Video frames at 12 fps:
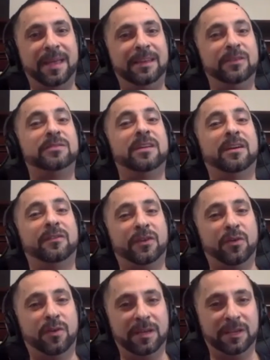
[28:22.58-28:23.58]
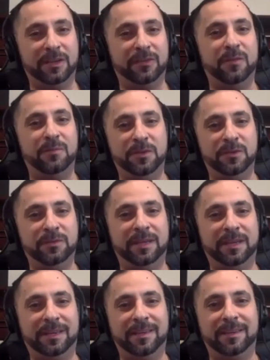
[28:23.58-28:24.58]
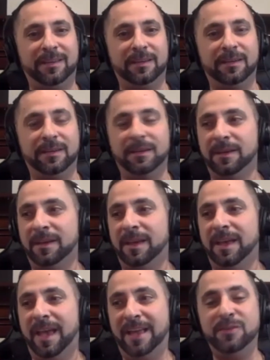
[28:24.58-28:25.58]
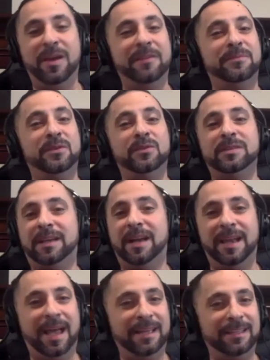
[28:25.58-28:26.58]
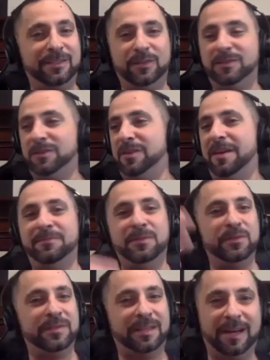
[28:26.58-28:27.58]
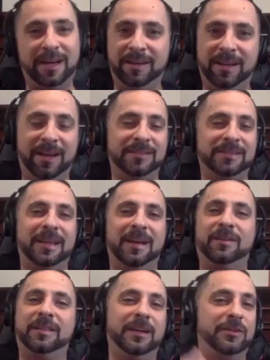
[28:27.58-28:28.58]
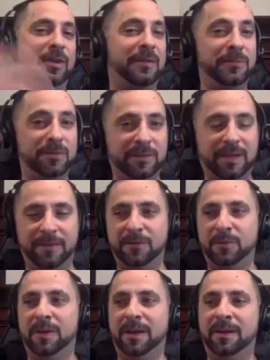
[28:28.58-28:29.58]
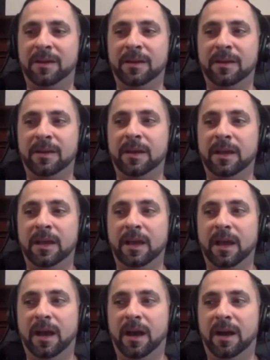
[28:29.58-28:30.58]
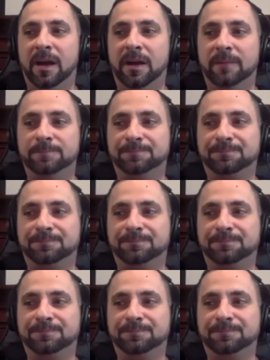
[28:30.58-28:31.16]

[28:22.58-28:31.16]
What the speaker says: you start recording your own music, and you have music on iTunes, and you have music on SoundCloud, you have music everywhere, and